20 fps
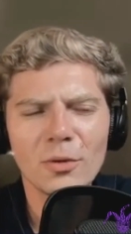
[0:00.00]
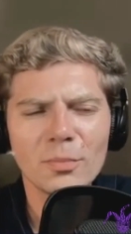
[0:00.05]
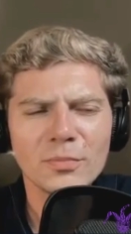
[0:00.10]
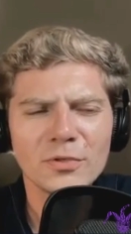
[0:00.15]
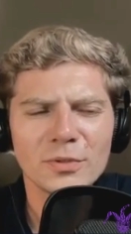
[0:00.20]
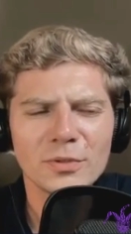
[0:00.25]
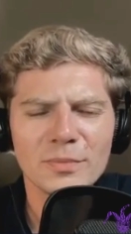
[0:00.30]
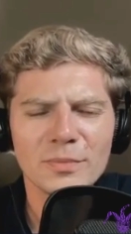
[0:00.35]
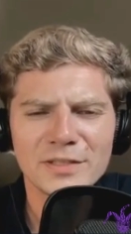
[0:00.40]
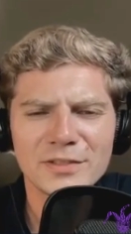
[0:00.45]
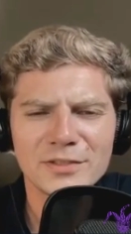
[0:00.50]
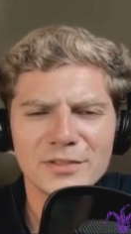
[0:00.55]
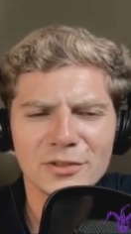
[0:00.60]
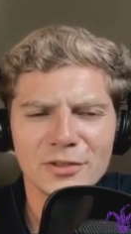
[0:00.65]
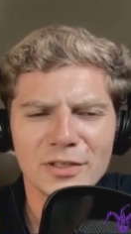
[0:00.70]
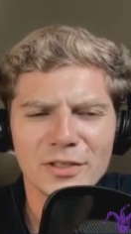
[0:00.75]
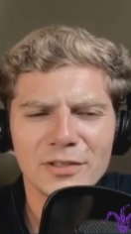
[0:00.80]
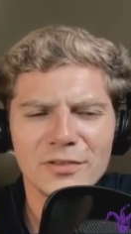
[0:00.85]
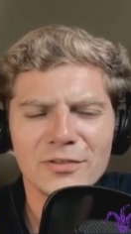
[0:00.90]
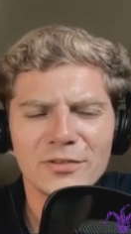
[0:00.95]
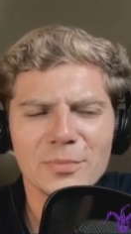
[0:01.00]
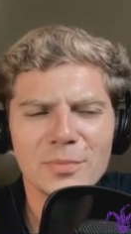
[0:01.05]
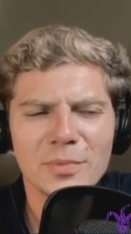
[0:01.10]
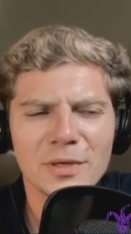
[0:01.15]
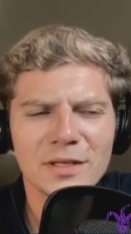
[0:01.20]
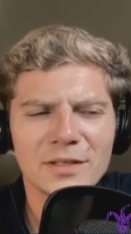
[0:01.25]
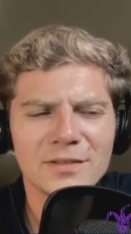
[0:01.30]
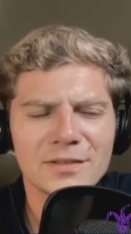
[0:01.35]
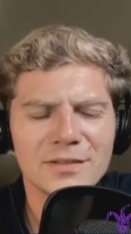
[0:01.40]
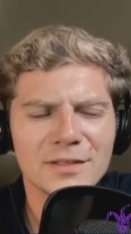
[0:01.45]
optimist on this,
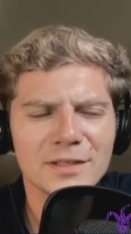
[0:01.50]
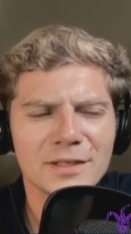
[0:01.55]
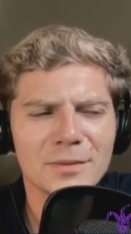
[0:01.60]
but